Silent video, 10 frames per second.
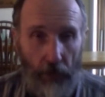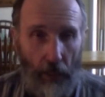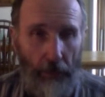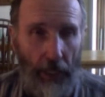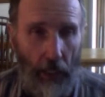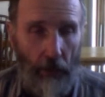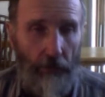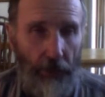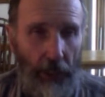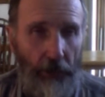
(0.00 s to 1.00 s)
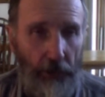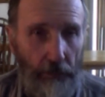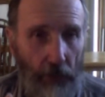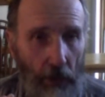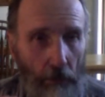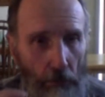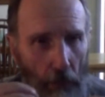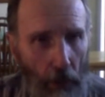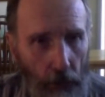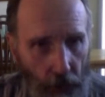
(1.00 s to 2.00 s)
coming out of Egypt,
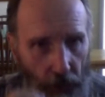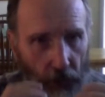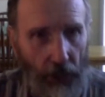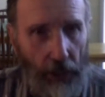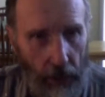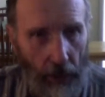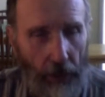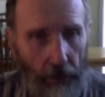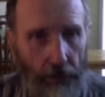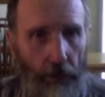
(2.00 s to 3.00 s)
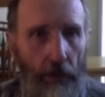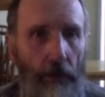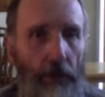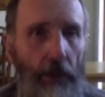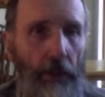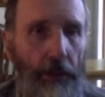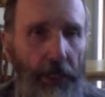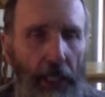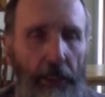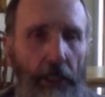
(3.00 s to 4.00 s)
Moses declared the
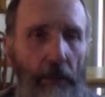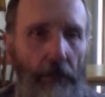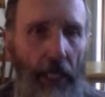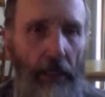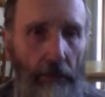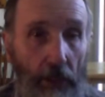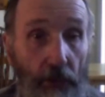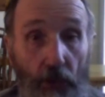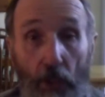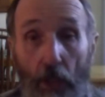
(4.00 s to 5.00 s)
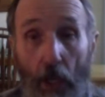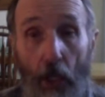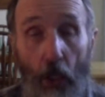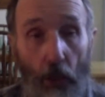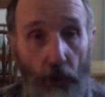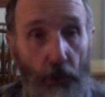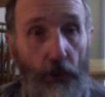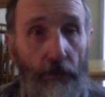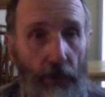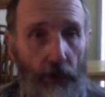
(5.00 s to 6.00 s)
10 Commandments,
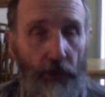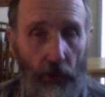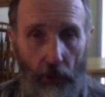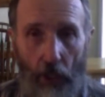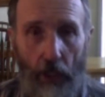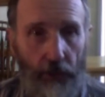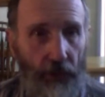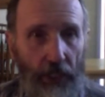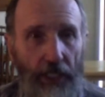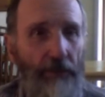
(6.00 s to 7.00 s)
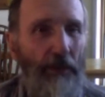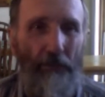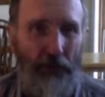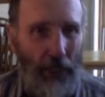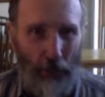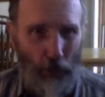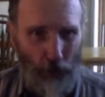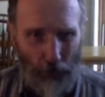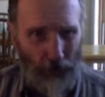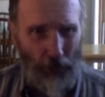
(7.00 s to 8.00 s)
universal laws that even
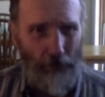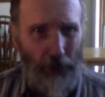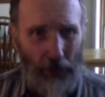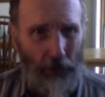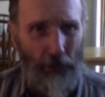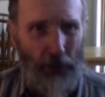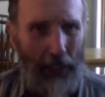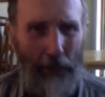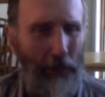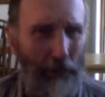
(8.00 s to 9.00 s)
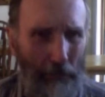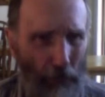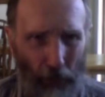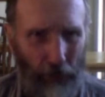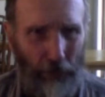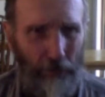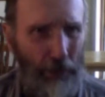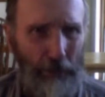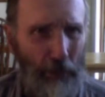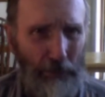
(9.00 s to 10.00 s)
pharaohs were subject to. They couldn't murder
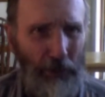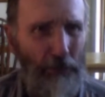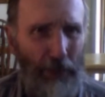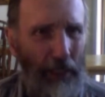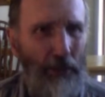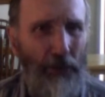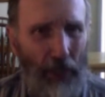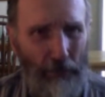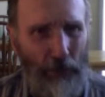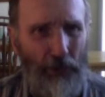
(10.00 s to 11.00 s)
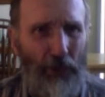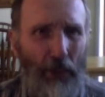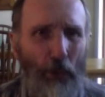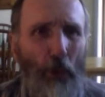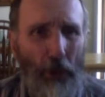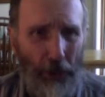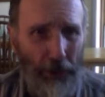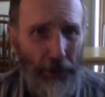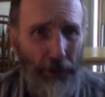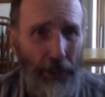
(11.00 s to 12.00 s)
people just because that was their order.